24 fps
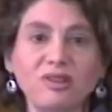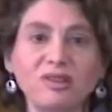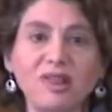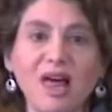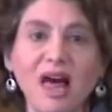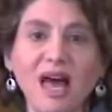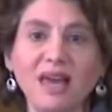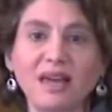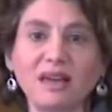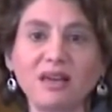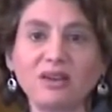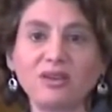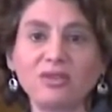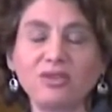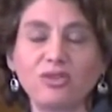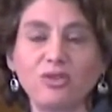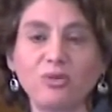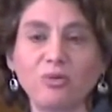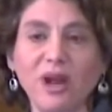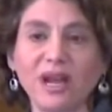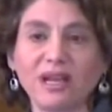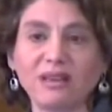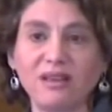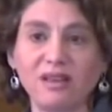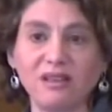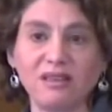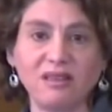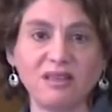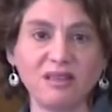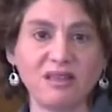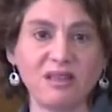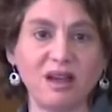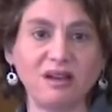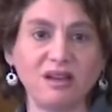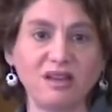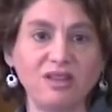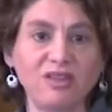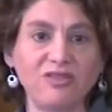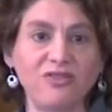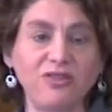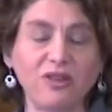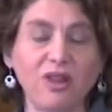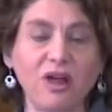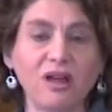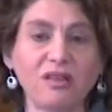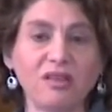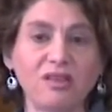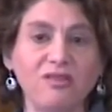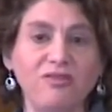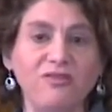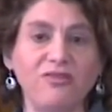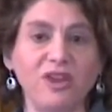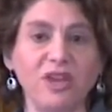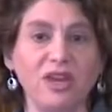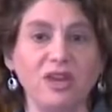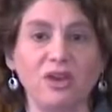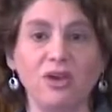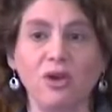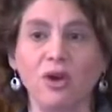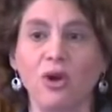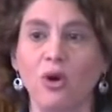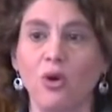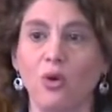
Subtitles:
like Directed Studies Philosophy